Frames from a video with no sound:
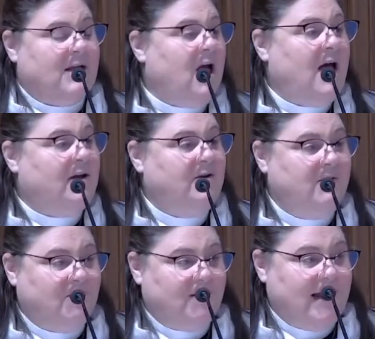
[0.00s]
God who
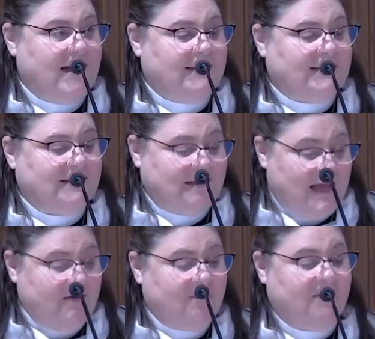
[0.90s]
creates
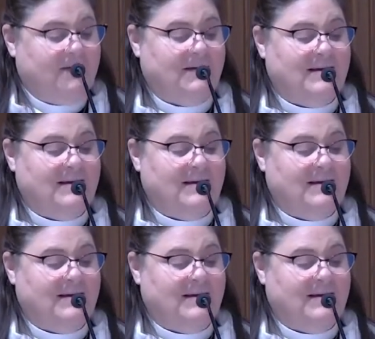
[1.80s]
life